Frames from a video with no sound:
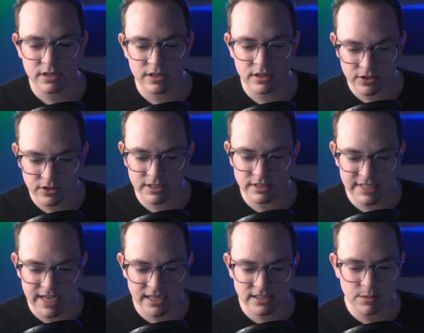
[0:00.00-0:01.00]
you're in the
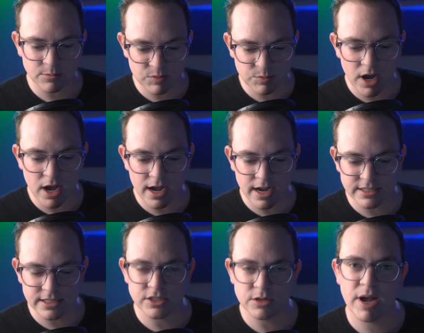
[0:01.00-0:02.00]
exact same spot. IT
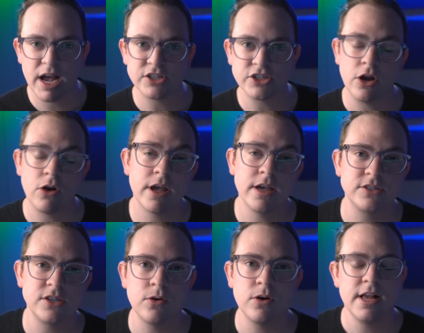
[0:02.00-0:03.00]
is your passion. Okay,
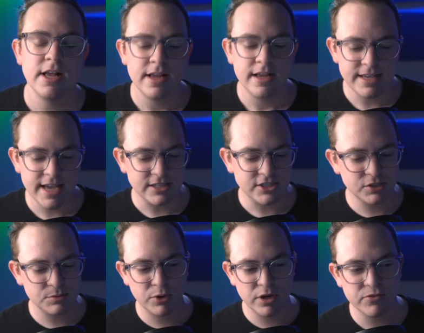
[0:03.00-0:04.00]
so yeah,
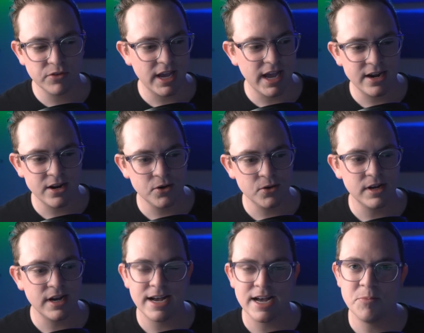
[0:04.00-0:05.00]
just briefly, I
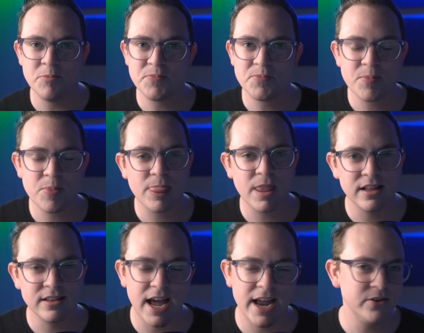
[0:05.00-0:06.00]
know a
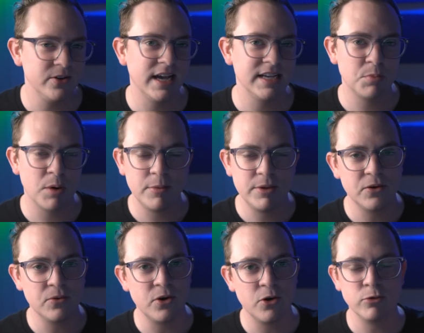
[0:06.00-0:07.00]
lot of you guys probably
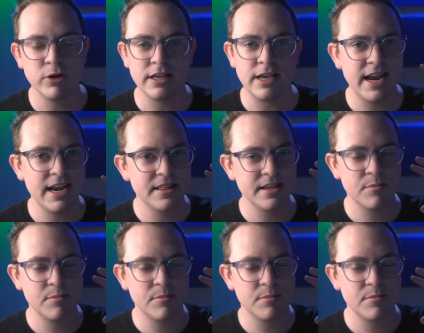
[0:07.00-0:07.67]
don't know really anything